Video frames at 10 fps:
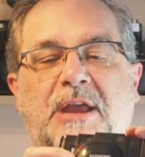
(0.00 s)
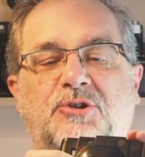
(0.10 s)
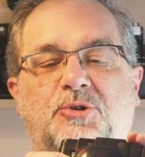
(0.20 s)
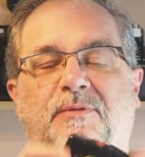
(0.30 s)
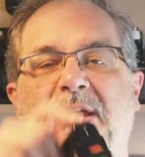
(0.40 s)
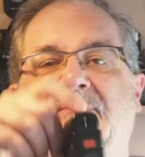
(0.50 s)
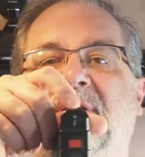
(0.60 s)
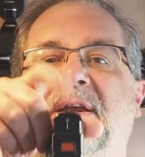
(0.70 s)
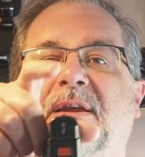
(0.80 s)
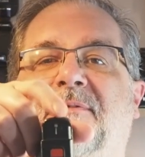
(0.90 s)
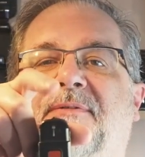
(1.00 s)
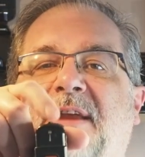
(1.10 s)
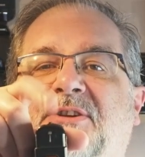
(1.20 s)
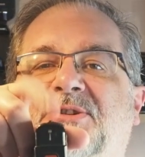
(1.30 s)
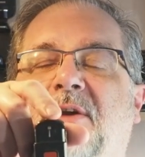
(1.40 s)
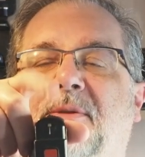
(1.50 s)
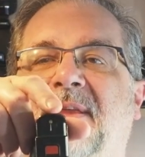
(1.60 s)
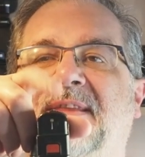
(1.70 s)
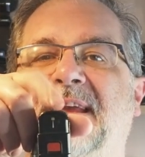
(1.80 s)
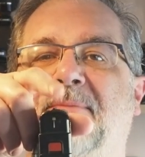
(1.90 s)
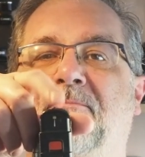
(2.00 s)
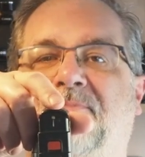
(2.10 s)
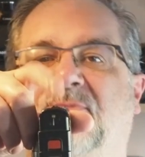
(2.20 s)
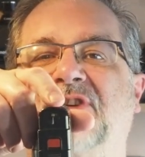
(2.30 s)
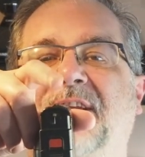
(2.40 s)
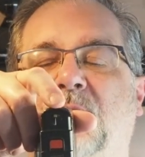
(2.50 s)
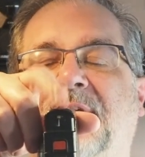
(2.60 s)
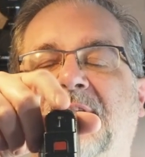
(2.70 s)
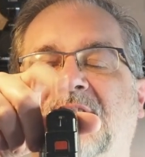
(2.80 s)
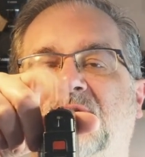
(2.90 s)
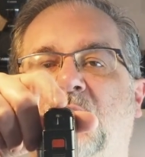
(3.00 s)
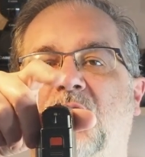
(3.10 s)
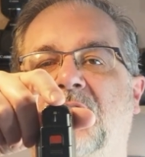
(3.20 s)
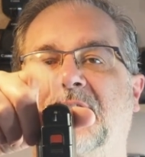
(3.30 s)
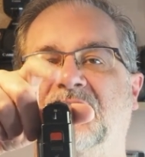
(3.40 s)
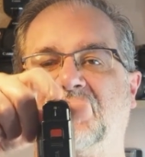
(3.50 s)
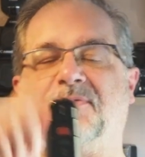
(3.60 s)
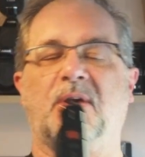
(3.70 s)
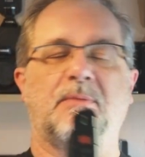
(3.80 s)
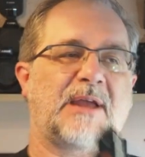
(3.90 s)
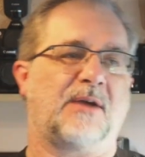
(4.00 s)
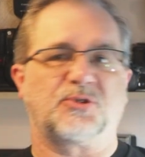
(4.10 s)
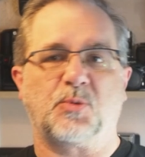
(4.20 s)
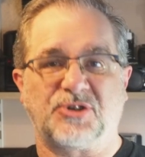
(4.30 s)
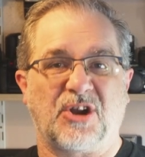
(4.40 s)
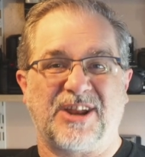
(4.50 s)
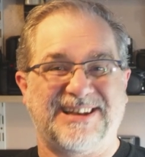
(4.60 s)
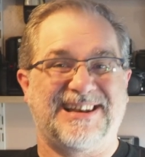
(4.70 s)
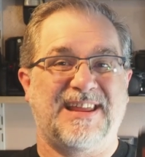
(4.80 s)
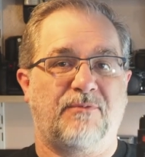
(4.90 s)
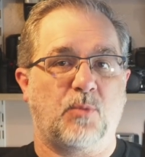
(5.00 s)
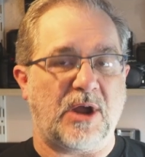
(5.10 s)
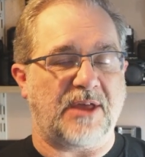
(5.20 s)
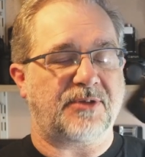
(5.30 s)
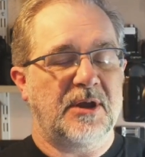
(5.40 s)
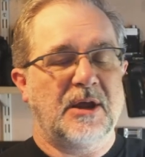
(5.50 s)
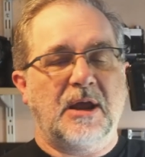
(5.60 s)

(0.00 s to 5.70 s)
nature of it, in fairness, the only bit that genuinely isn't working is the frame counter, which I can live with,